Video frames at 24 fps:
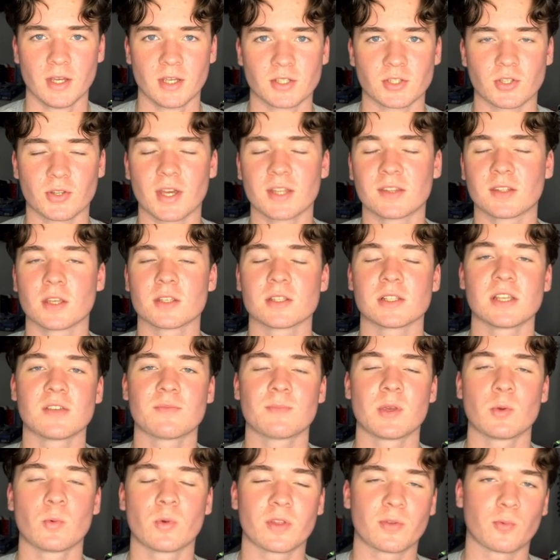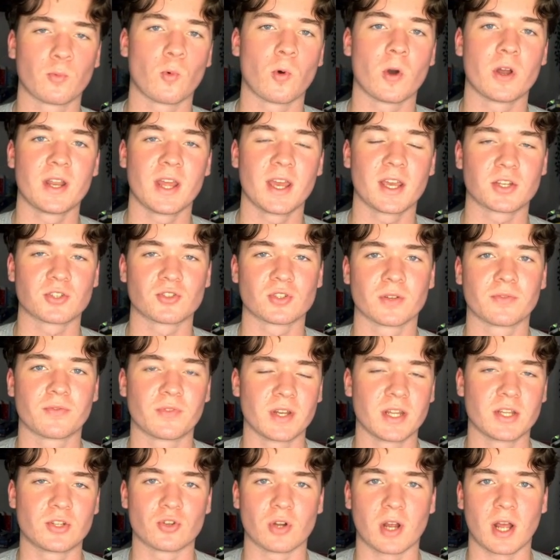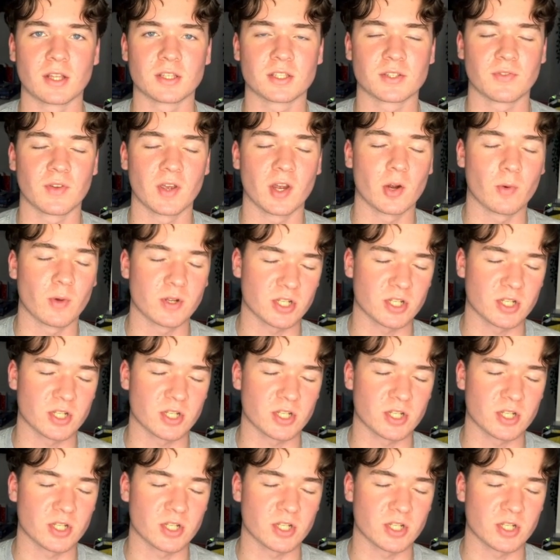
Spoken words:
So that does leave me with 1 extra free transfer,